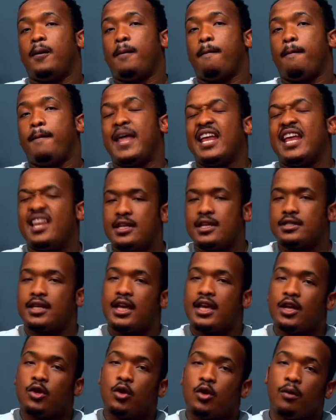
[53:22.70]
in his
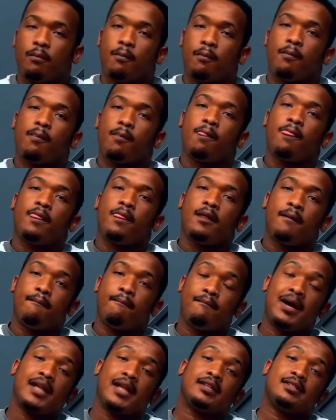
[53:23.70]
kingdom,
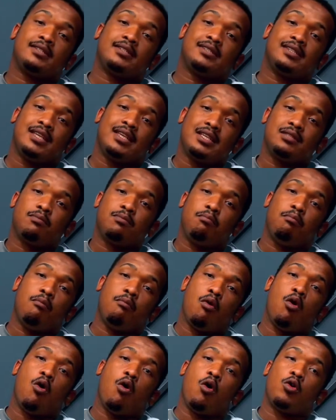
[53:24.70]
but sees
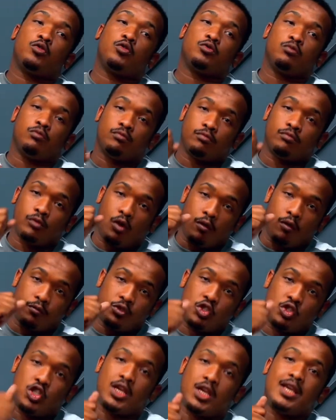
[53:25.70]
more
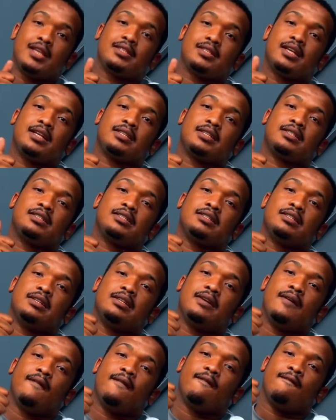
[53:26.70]
of Jesus
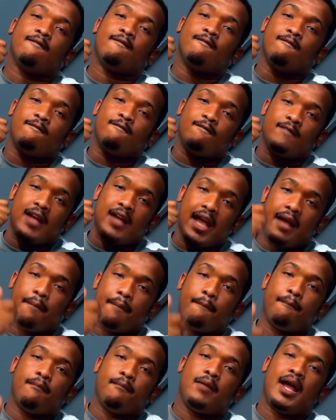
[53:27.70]

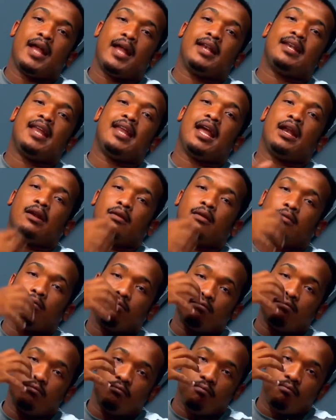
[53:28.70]
and then
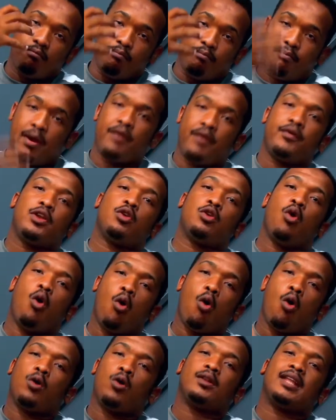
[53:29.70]
buried
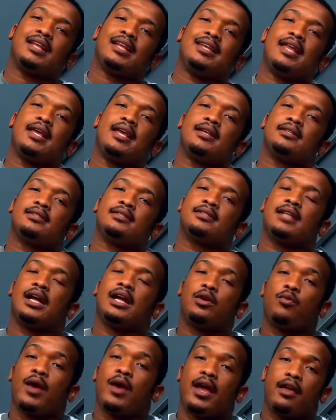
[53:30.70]
all the things
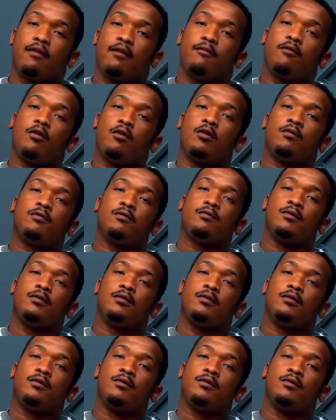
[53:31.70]
that we are involved,